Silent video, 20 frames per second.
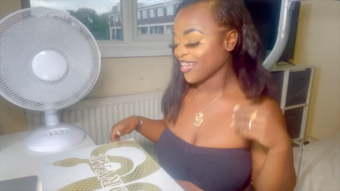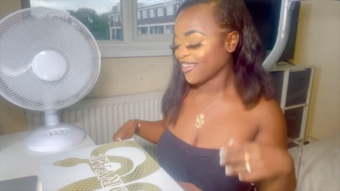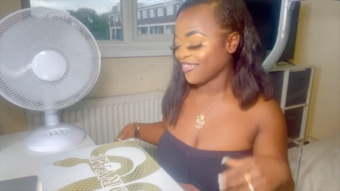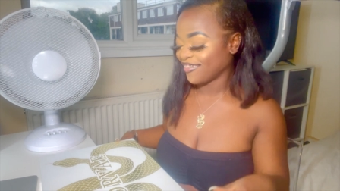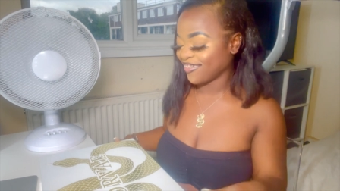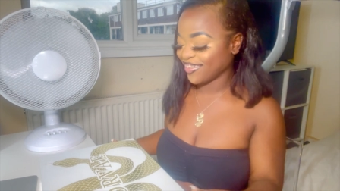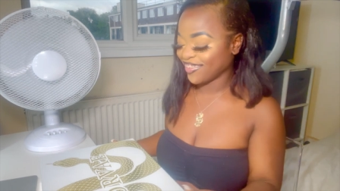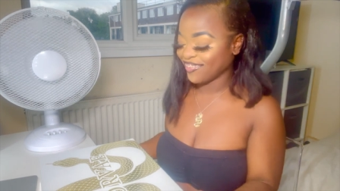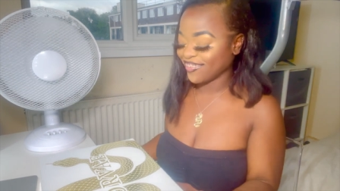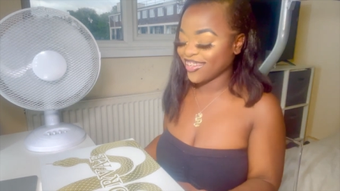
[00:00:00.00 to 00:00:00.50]

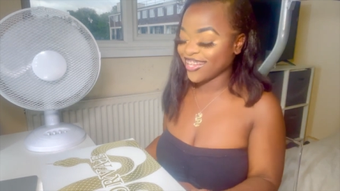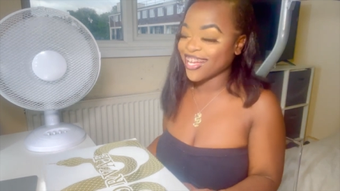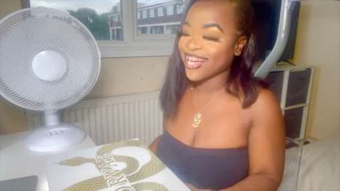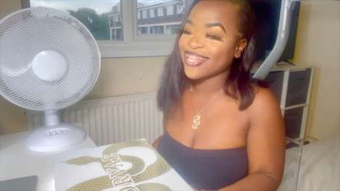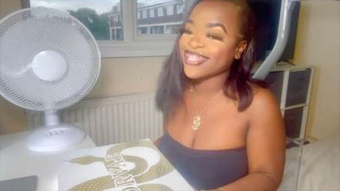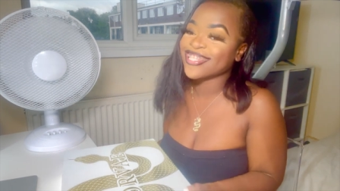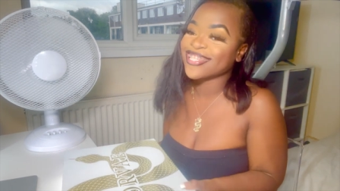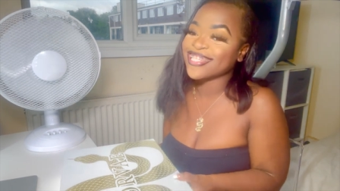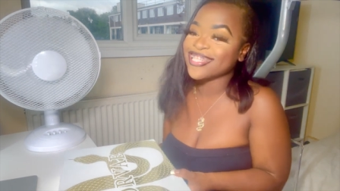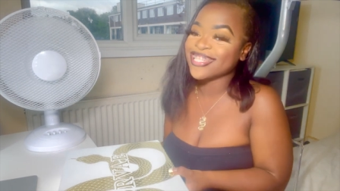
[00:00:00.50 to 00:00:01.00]
But anyway
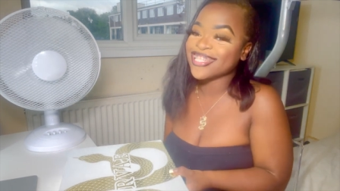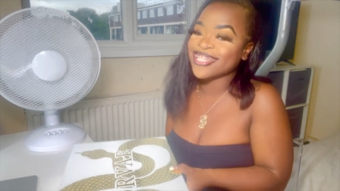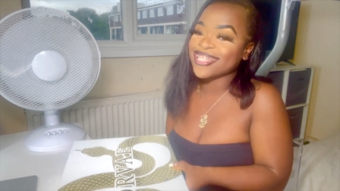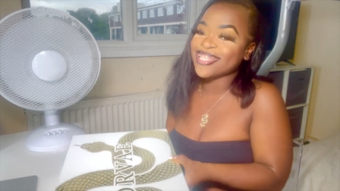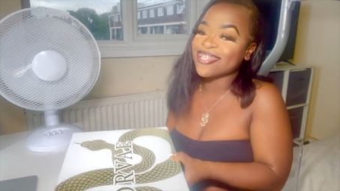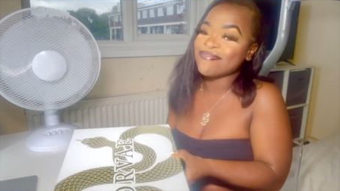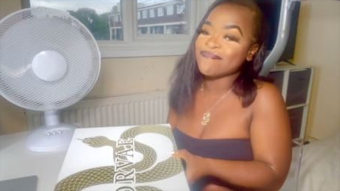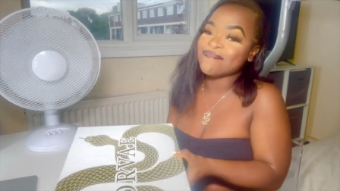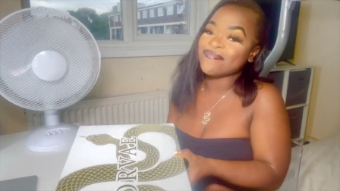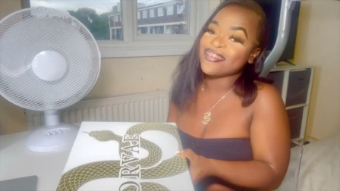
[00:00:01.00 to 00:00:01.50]
guys, so this is
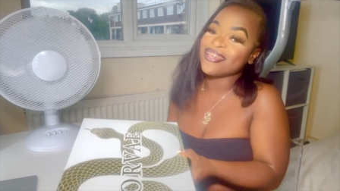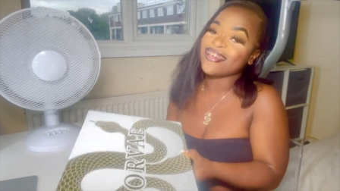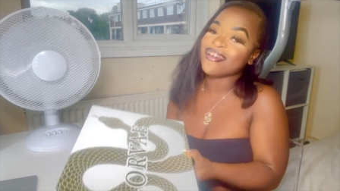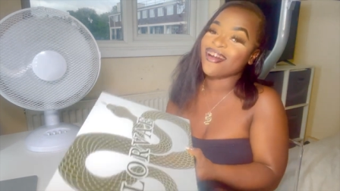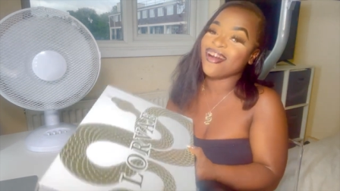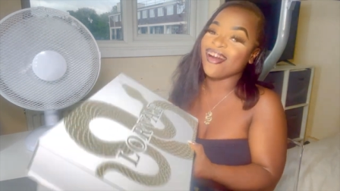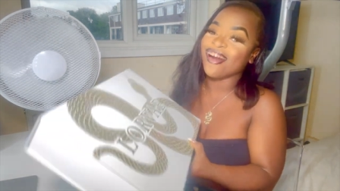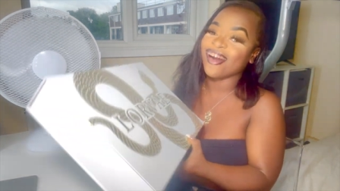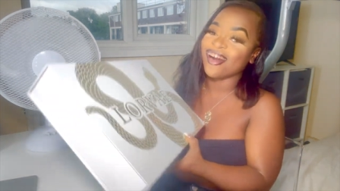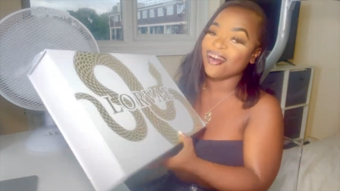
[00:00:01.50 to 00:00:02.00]
the
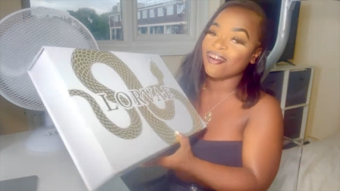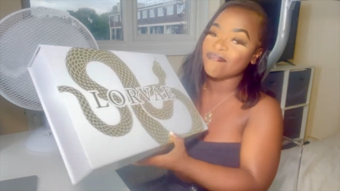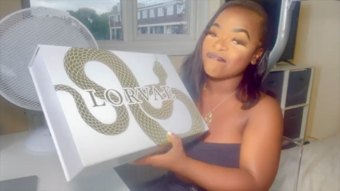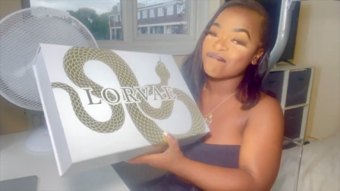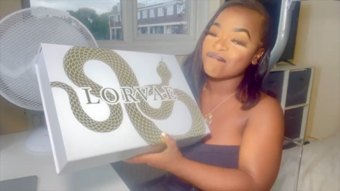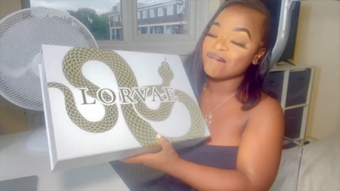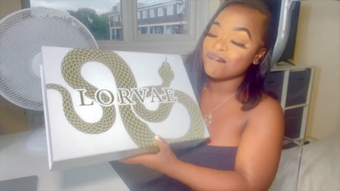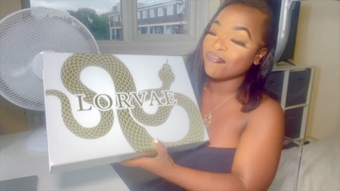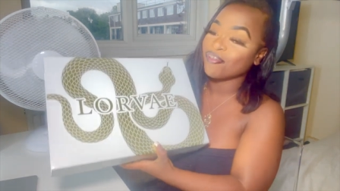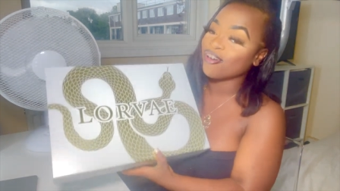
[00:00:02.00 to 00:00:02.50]
PR
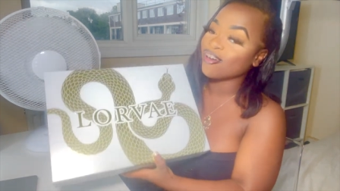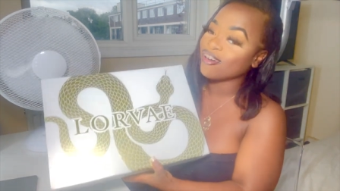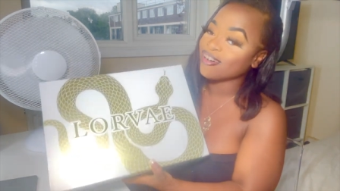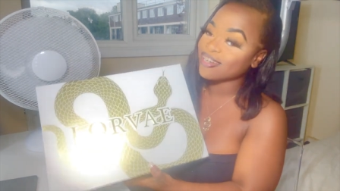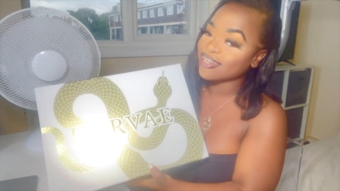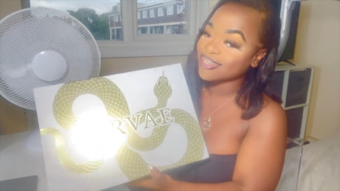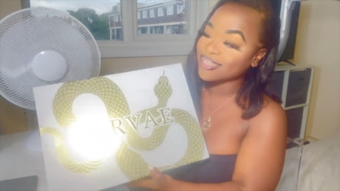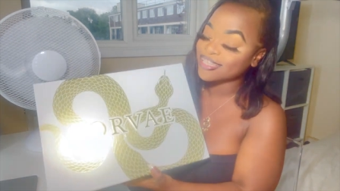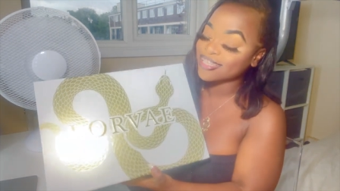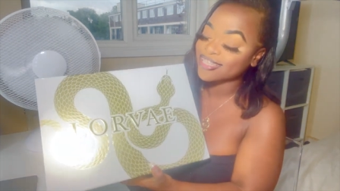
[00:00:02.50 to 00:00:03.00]

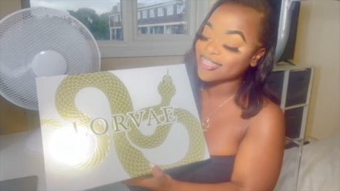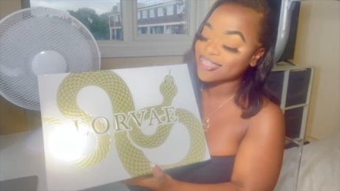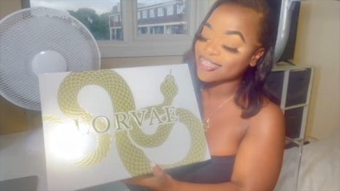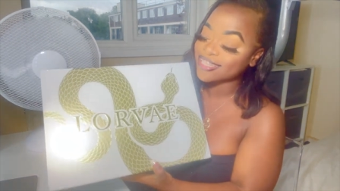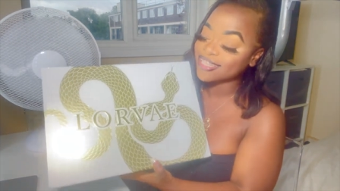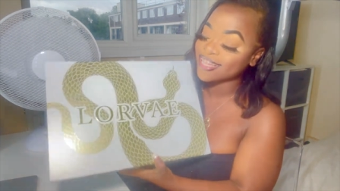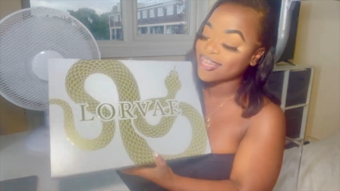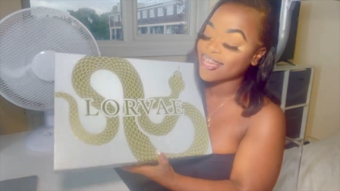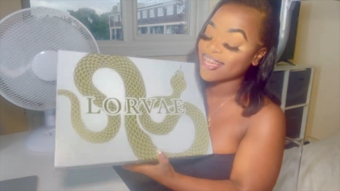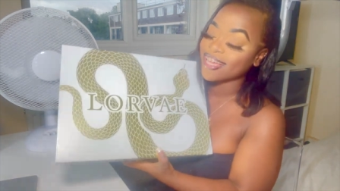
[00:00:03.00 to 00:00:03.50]
box
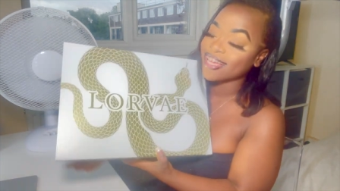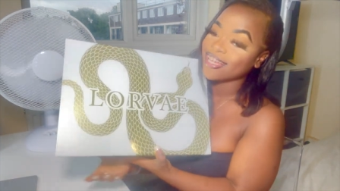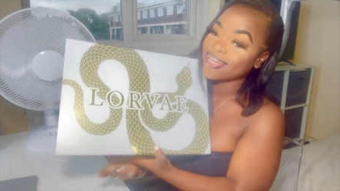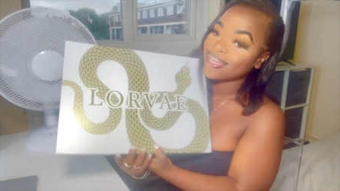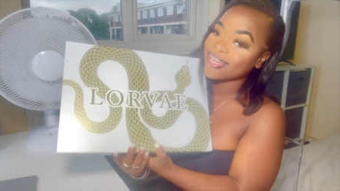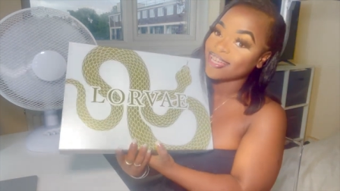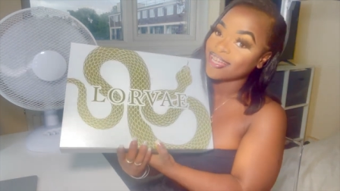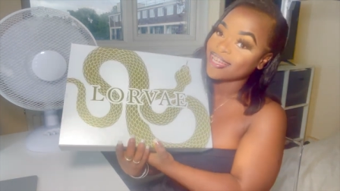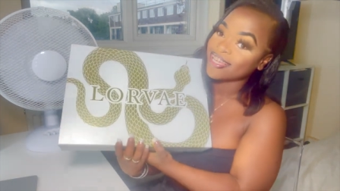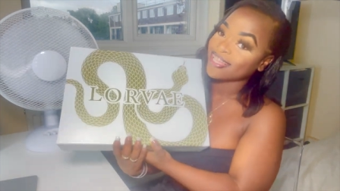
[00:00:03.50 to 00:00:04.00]

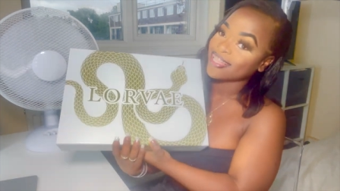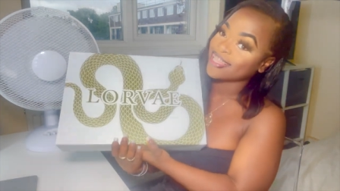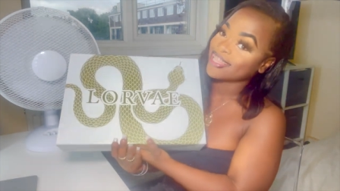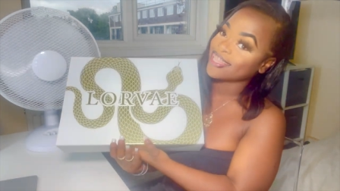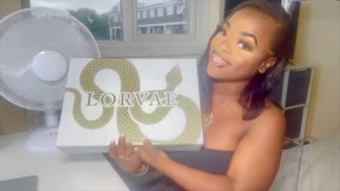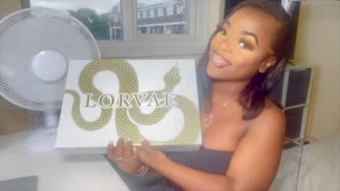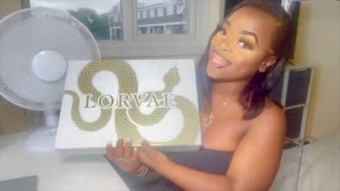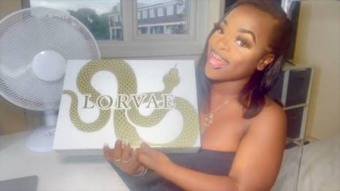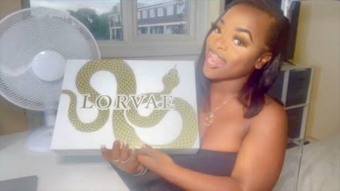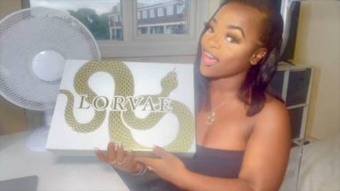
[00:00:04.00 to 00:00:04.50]

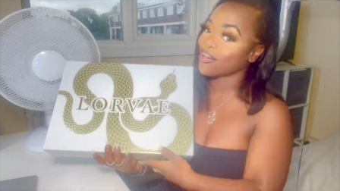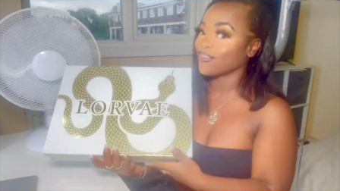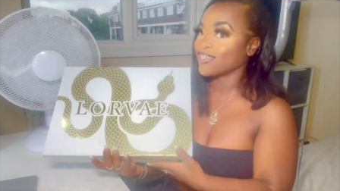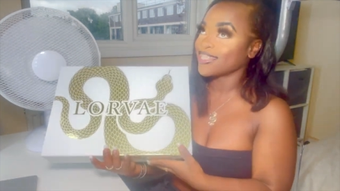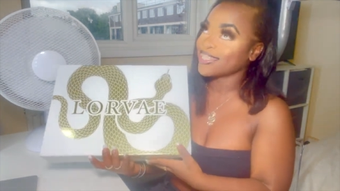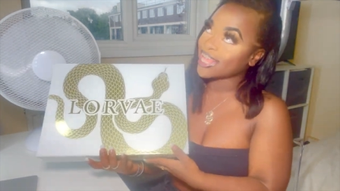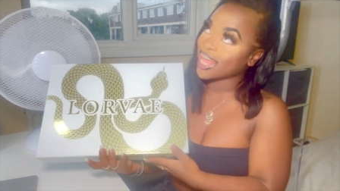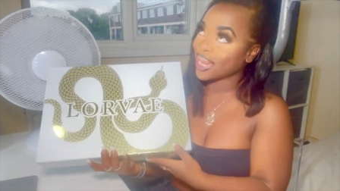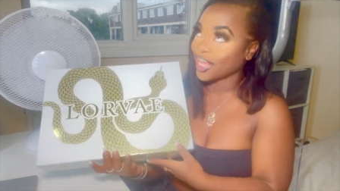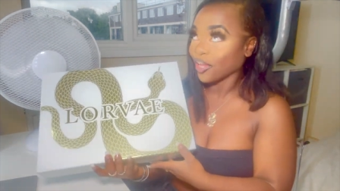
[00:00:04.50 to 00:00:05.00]
that I
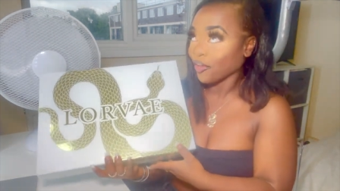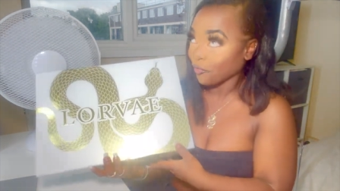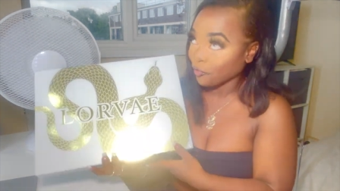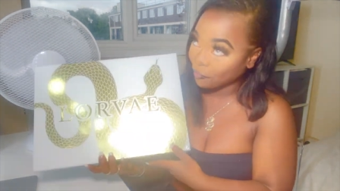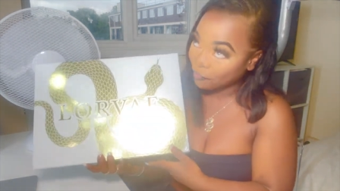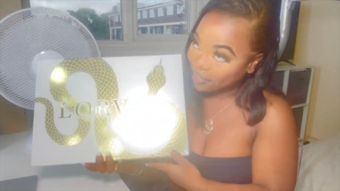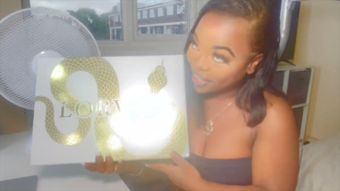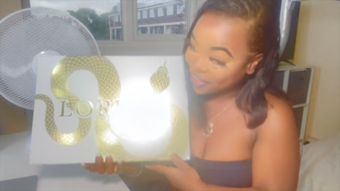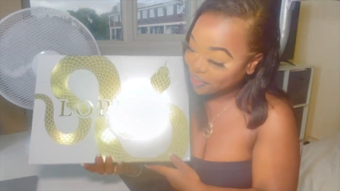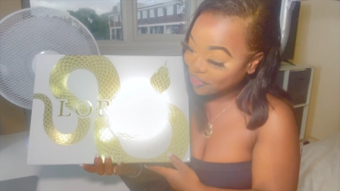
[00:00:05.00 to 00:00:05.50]
was telling you
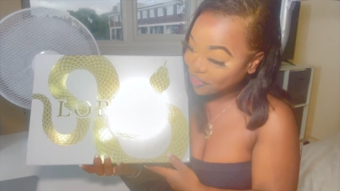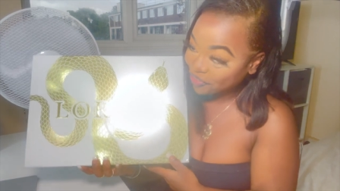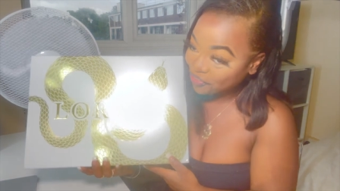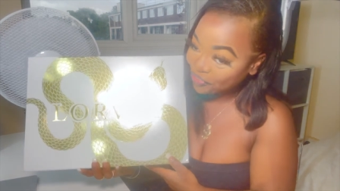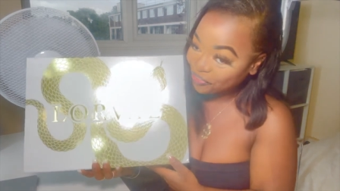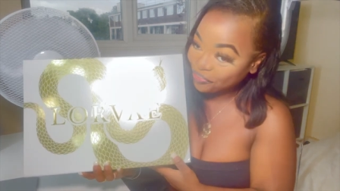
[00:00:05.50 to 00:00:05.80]
about.